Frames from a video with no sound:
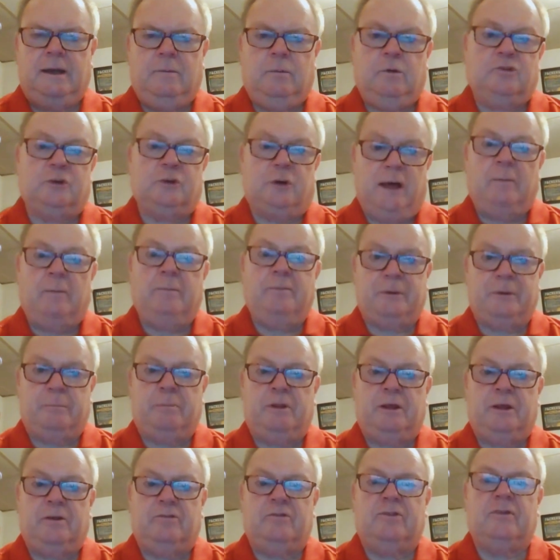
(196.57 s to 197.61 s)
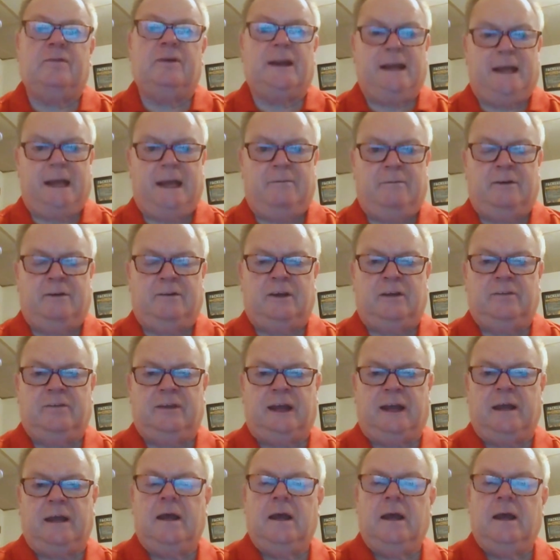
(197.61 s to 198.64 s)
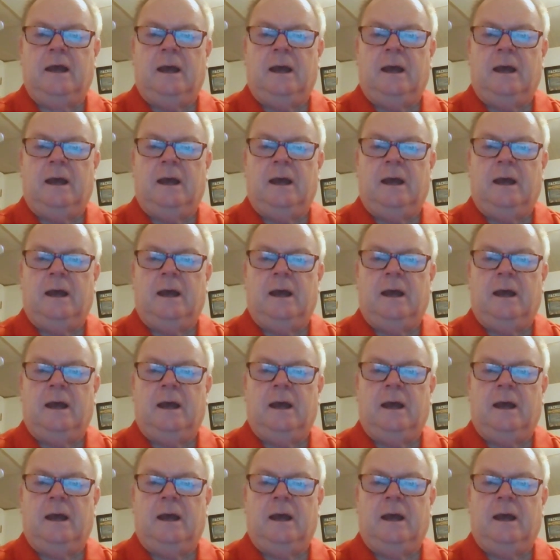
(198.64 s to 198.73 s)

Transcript: which will help some players if it does that.